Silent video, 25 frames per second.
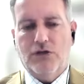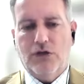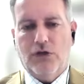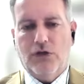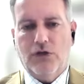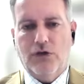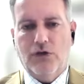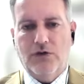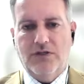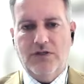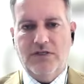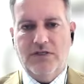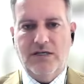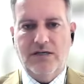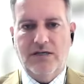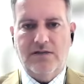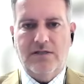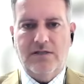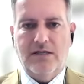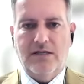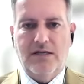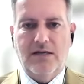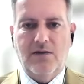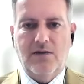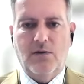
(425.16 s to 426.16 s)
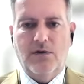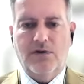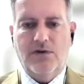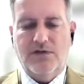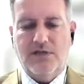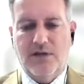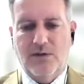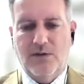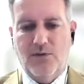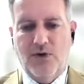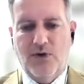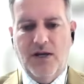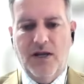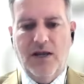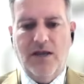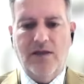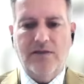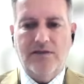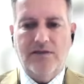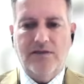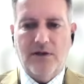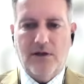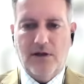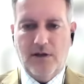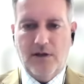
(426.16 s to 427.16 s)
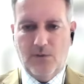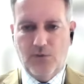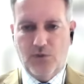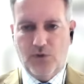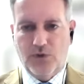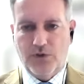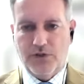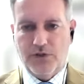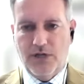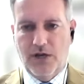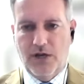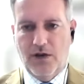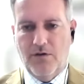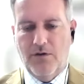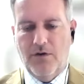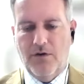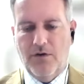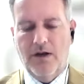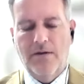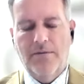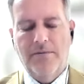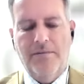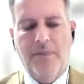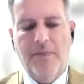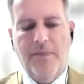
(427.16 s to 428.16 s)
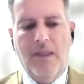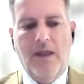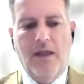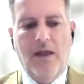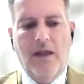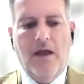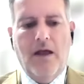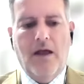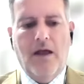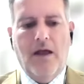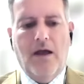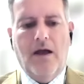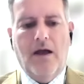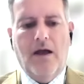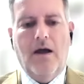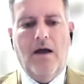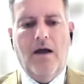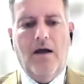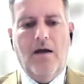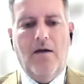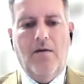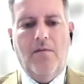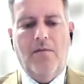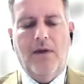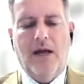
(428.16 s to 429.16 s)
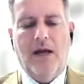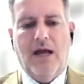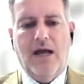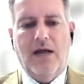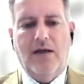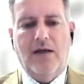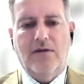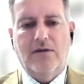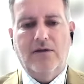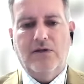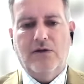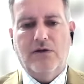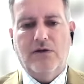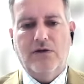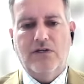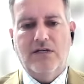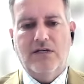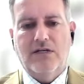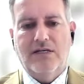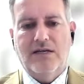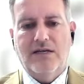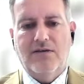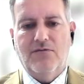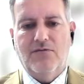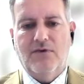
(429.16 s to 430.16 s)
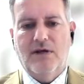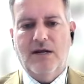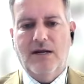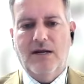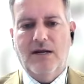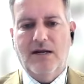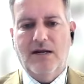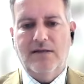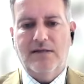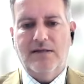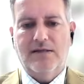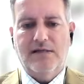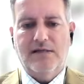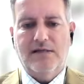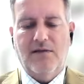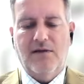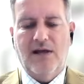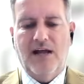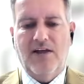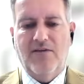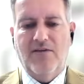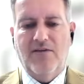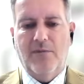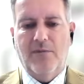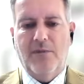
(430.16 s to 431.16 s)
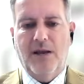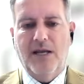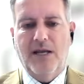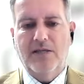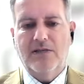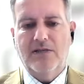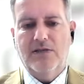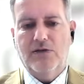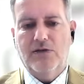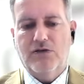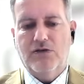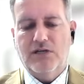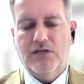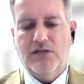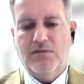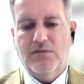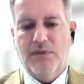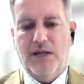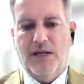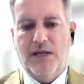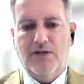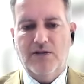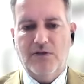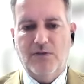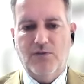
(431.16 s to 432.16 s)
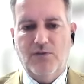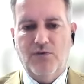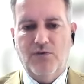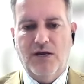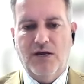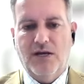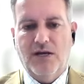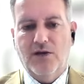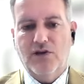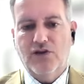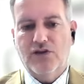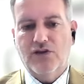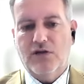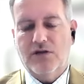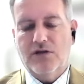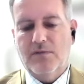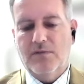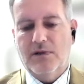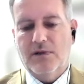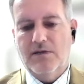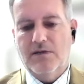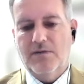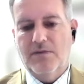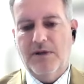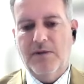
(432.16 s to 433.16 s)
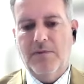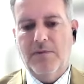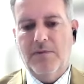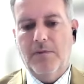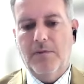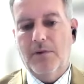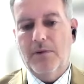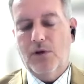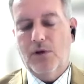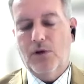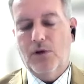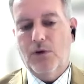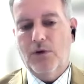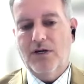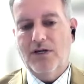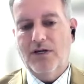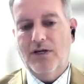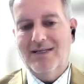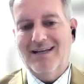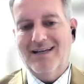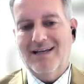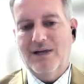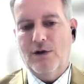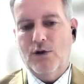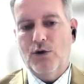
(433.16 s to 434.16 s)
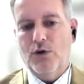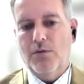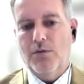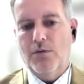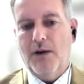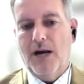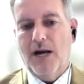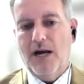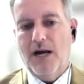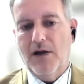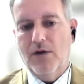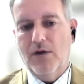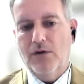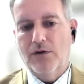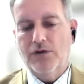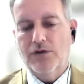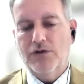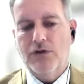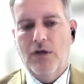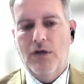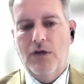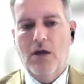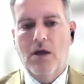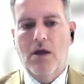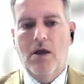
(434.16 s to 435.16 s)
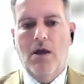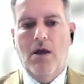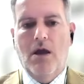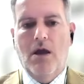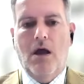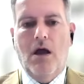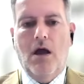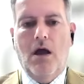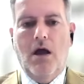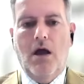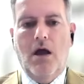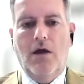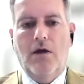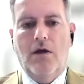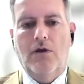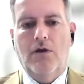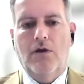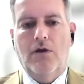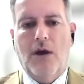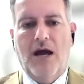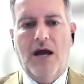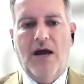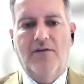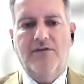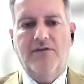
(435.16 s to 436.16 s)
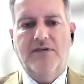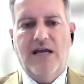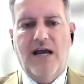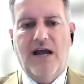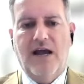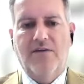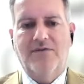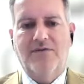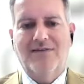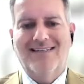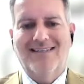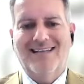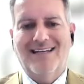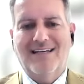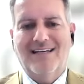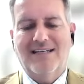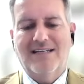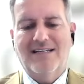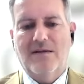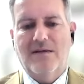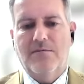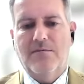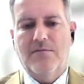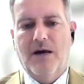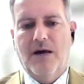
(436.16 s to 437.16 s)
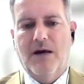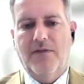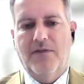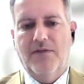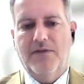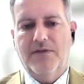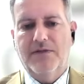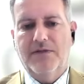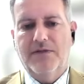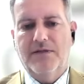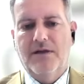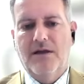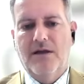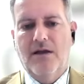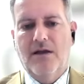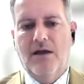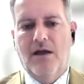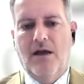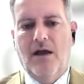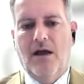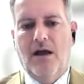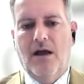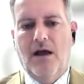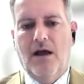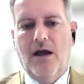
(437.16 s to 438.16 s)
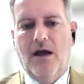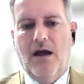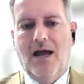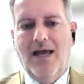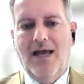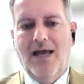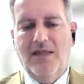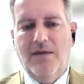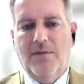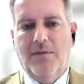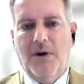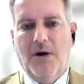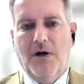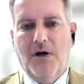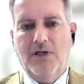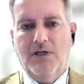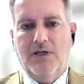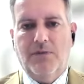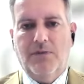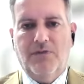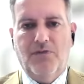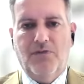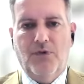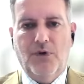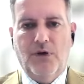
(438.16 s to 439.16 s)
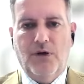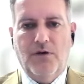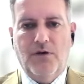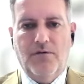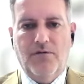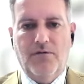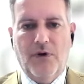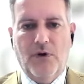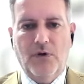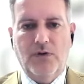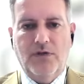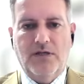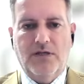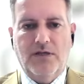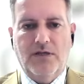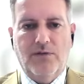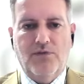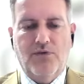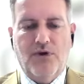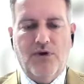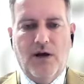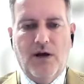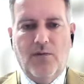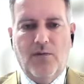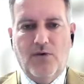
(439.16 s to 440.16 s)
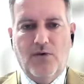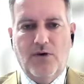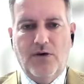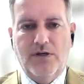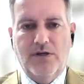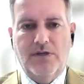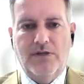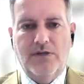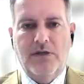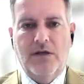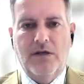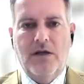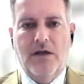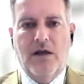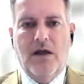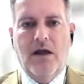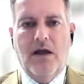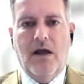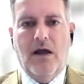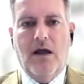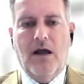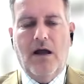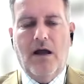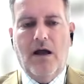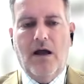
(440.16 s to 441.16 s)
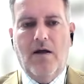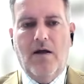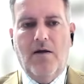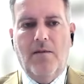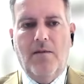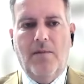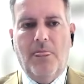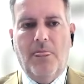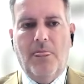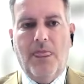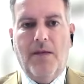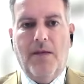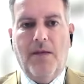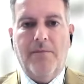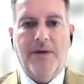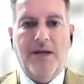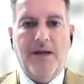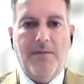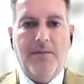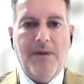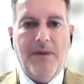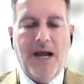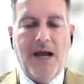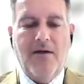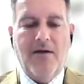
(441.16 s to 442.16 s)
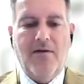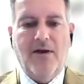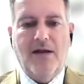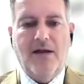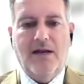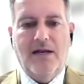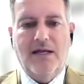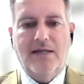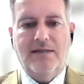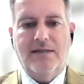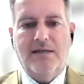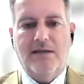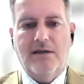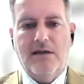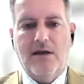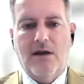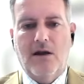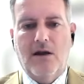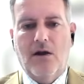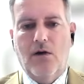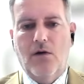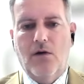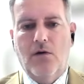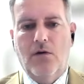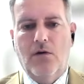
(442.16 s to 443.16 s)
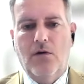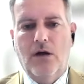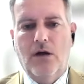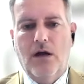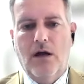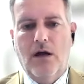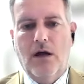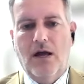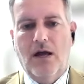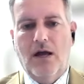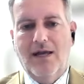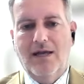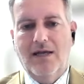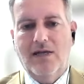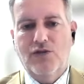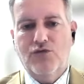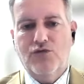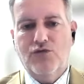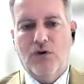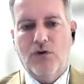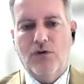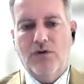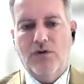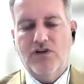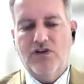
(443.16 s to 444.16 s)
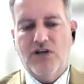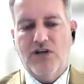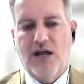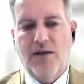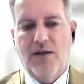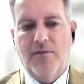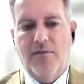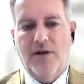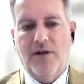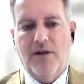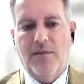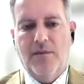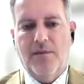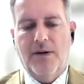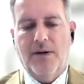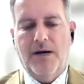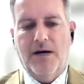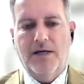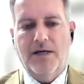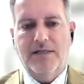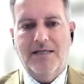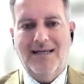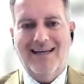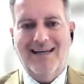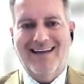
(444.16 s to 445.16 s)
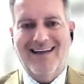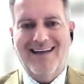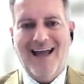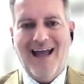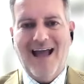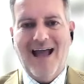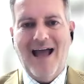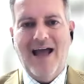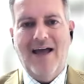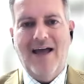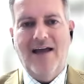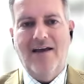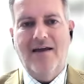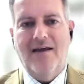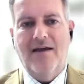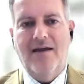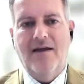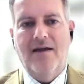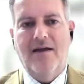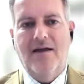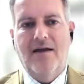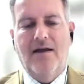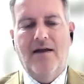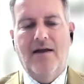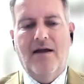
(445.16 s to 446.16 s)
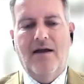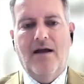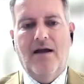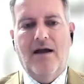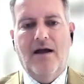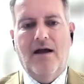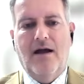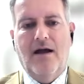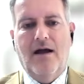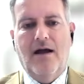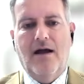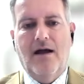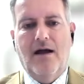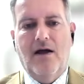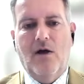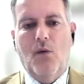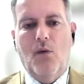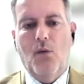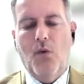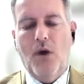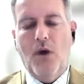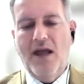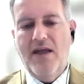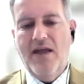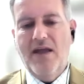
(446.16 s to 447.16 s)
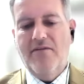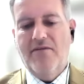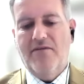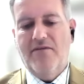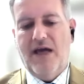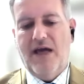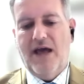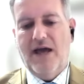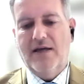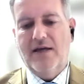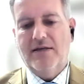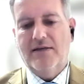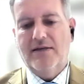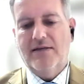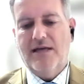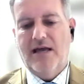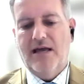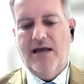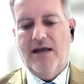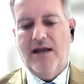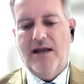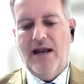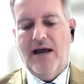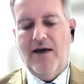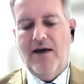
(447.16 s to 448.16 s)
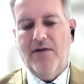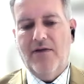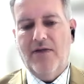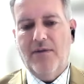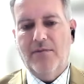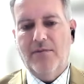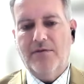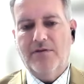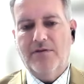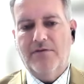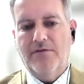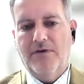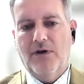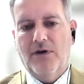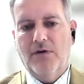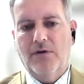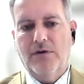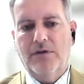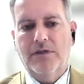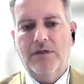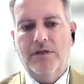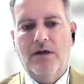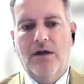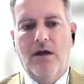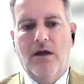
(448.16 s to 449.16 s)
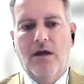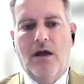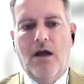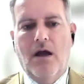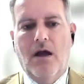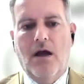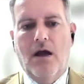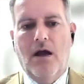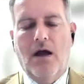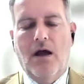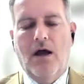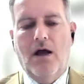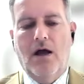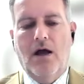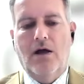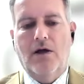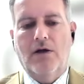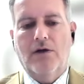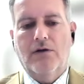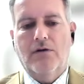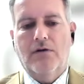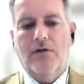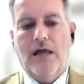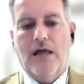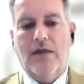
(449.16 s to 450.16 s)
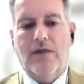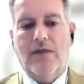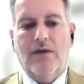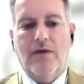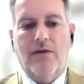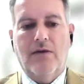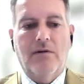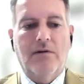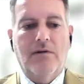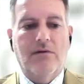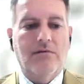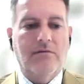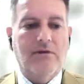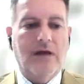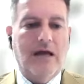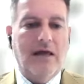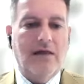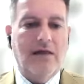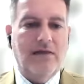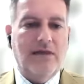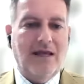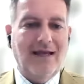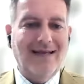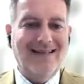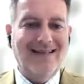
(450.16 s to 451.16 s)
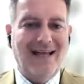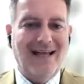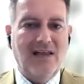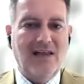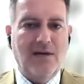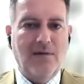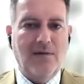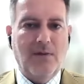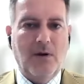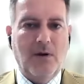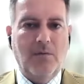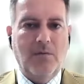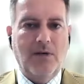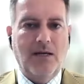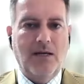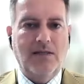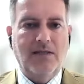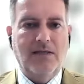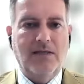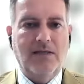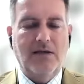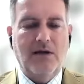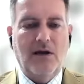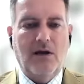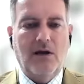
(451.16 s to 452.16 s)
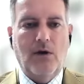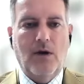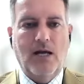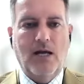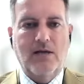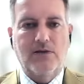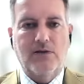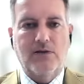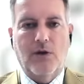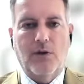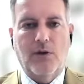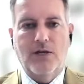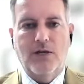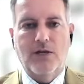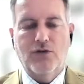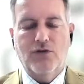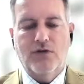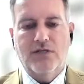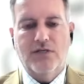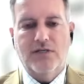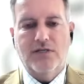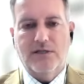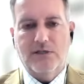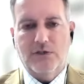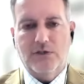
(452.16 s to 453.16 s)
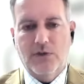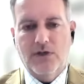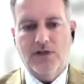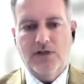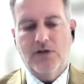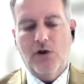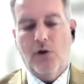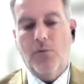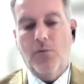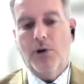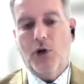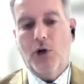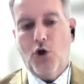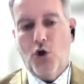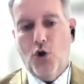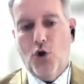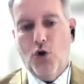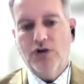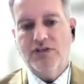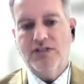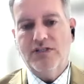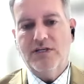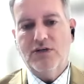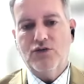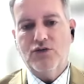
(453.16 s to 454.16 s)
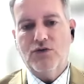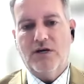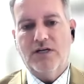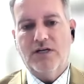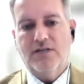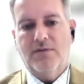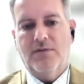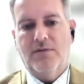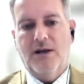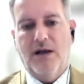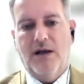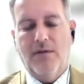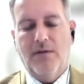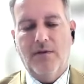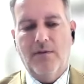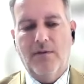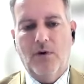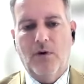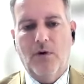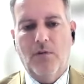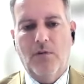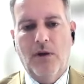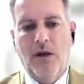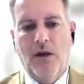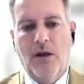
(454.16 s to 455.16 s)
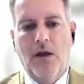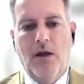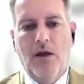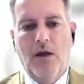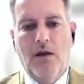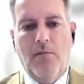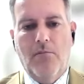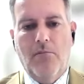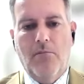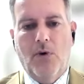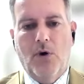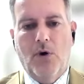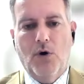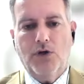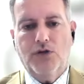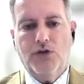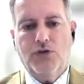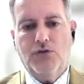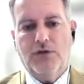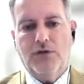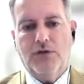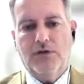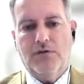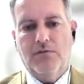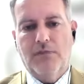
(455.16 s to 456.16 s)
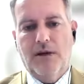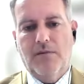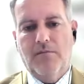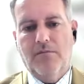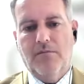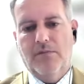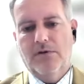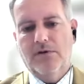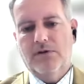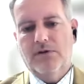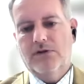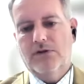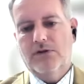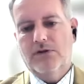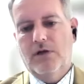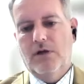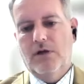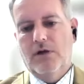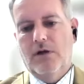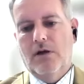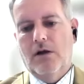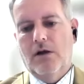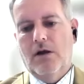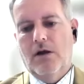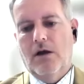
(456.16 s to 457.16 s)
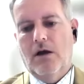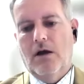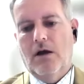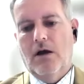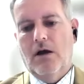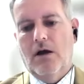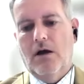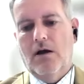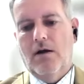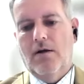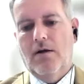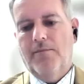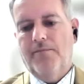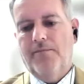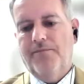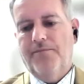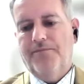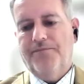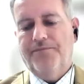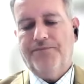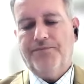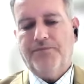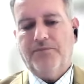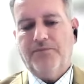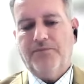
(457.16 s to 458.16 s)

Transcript: secured seats that he wanted to bring in, so he brought her in. Um, and so she didn't really necessarily have a base. So she's managed to bring in a certain amount of people. But according to Likud bylaws, uh, you have to have 16 months uh, in the party before you can vote in the primaries. Um, but apparently, Netanyahu, uh, in his role as chairman of the party, can uh, waive that and allow them to vote. Uh, the, they say at the moment Netanyahu has no interest in doing so because he's trying to play out the more moderate members. Um,